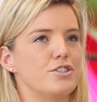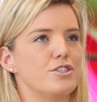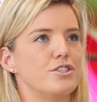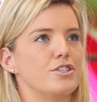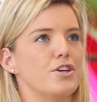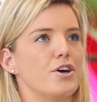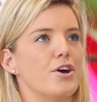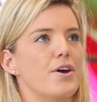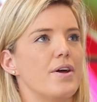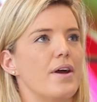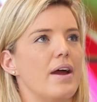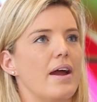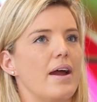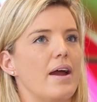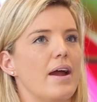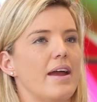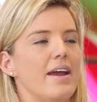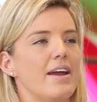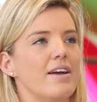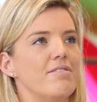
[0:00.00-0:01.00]
So
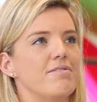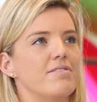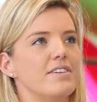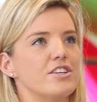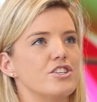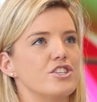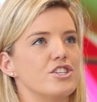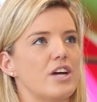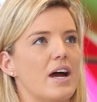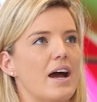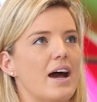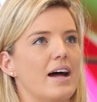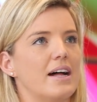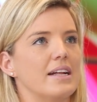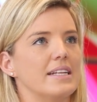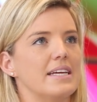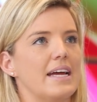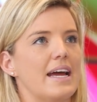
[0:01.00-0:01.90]
if a child